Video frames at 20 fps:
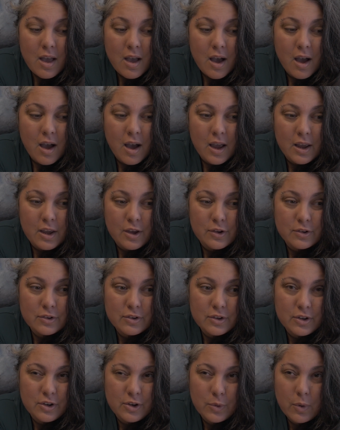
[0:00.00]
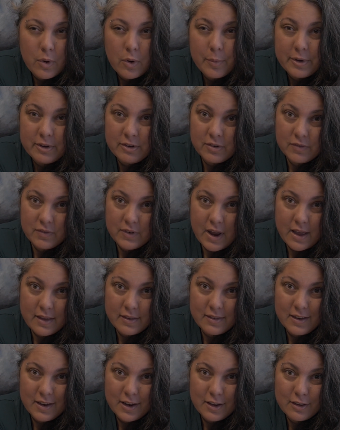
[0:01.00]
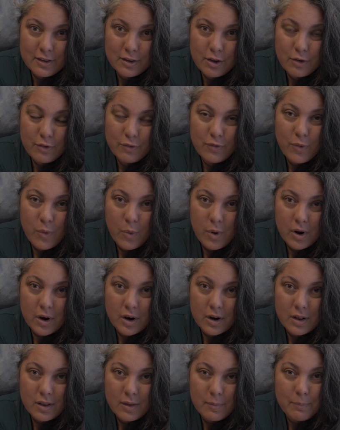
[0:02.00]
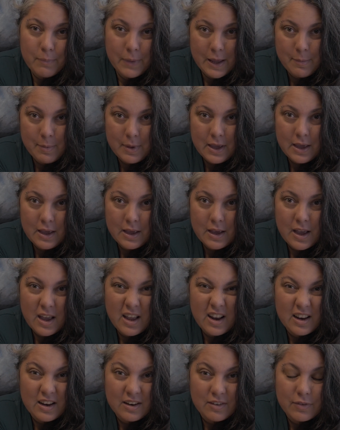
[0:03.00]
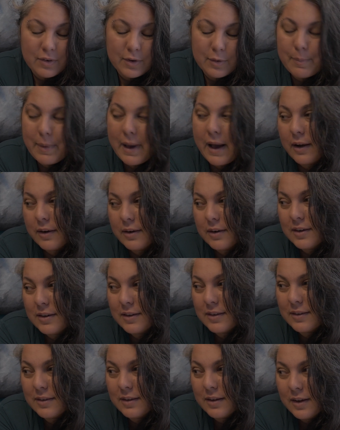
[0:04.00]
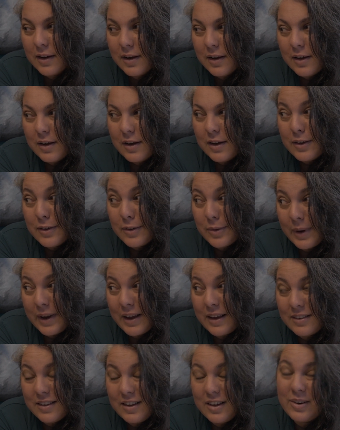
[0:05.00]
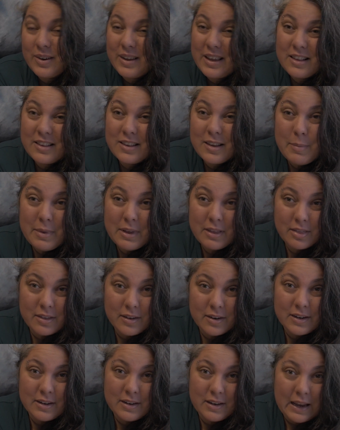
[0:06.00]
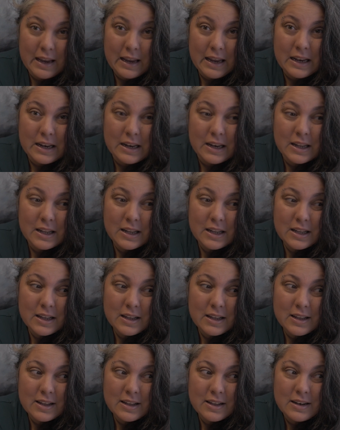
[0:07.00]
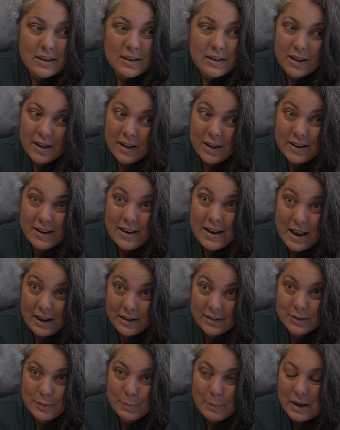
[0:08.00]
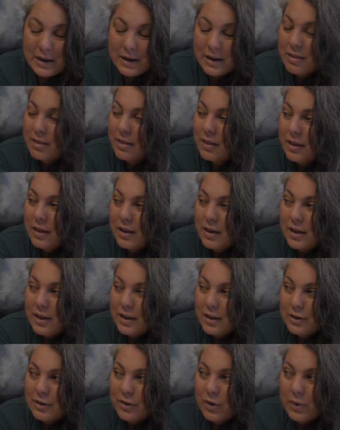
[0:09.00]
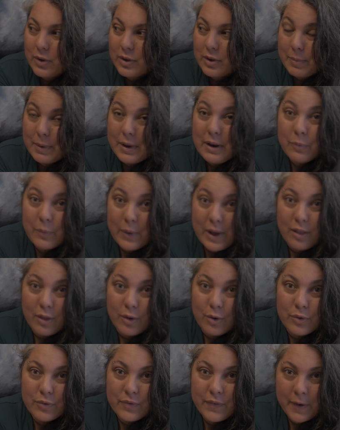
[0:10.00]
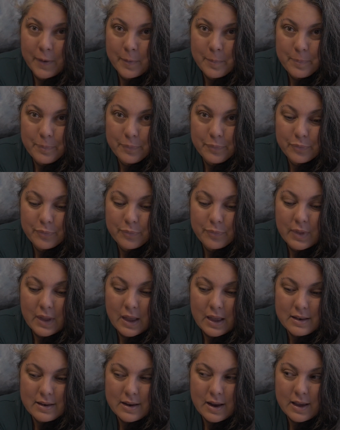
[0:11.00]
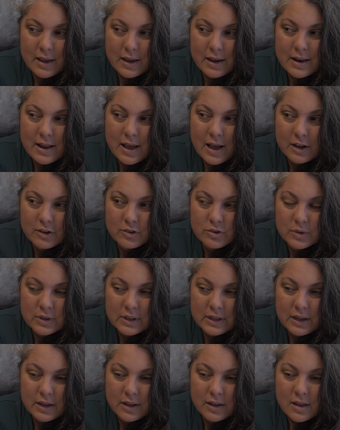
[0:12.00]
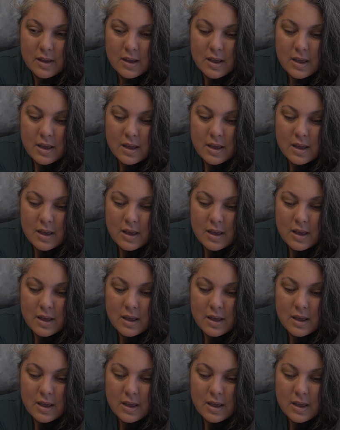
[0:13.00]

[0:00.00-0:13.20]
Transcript: I used to do a whole bunch of test knits for baby and infant patterns. So I guess, he's going to be 13 next month. So it's been well over a decade actually.